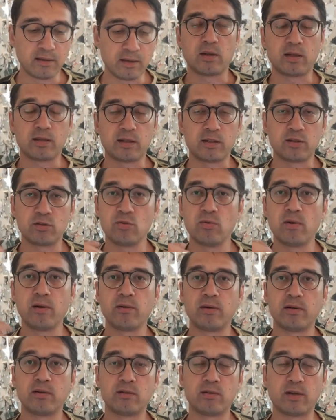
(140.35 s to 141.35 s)
That's two
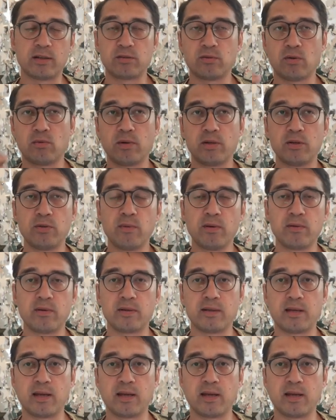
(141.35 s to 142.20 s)
hundred. That's over two hundred